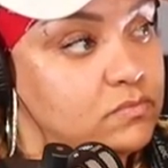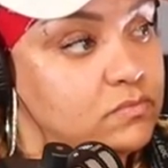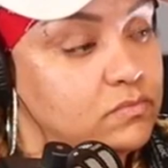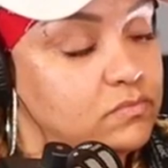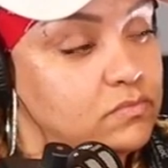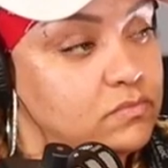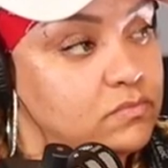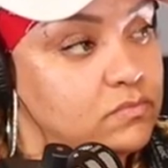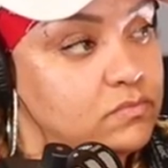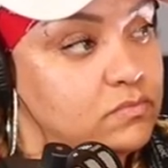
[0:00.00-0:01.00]

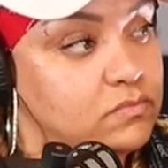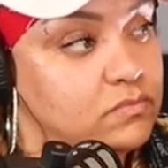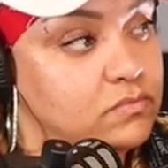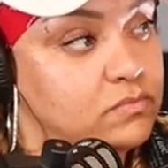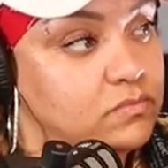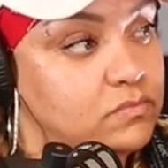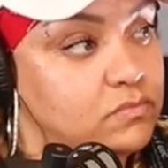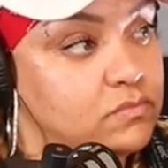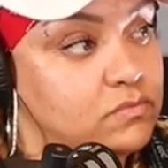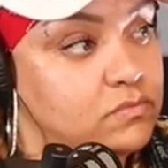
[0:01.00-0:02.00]

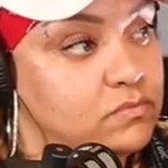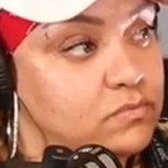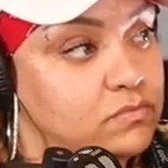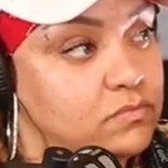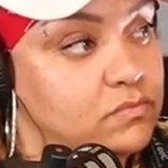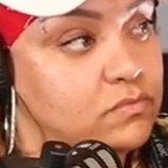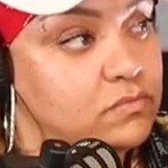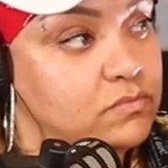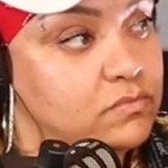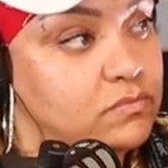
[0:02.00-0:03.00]

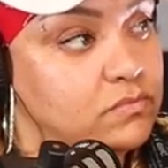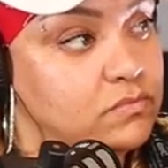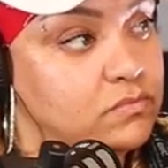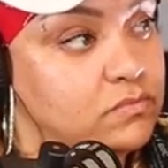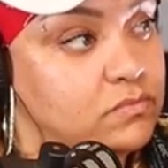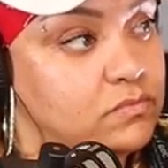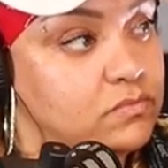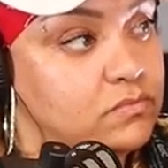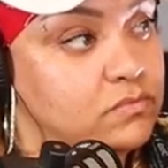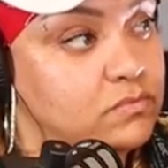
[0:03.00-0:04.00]
[no speech]